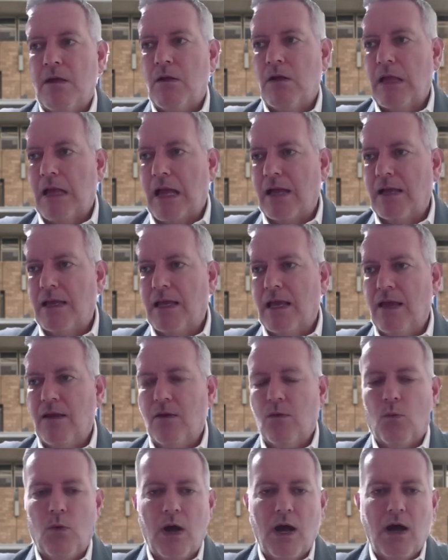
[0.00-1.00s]
Again,
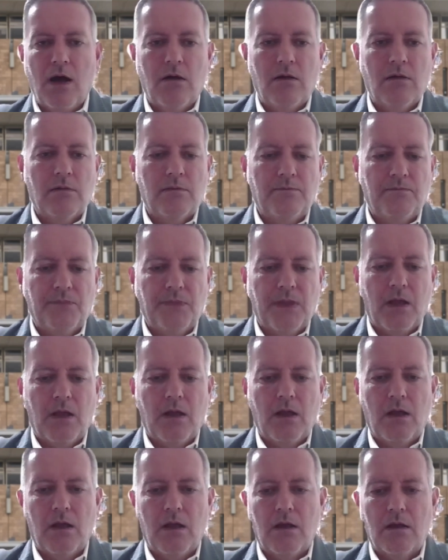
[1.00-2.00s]
while
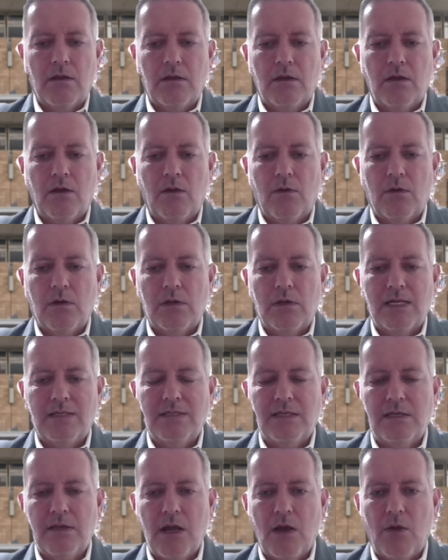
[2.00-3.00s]

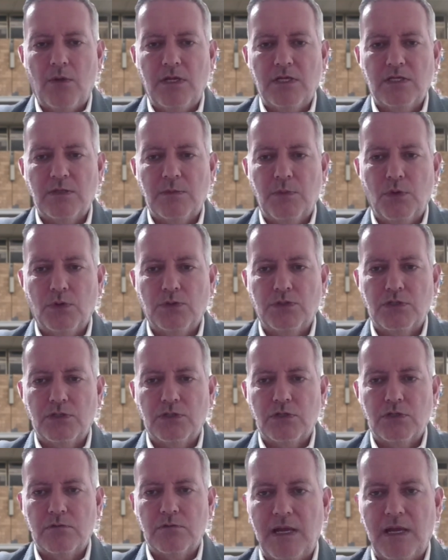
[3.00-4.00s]
Netanyahu and his supporters
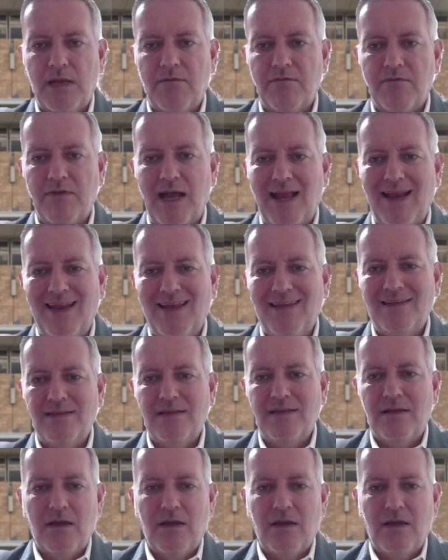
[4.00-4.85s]
could valid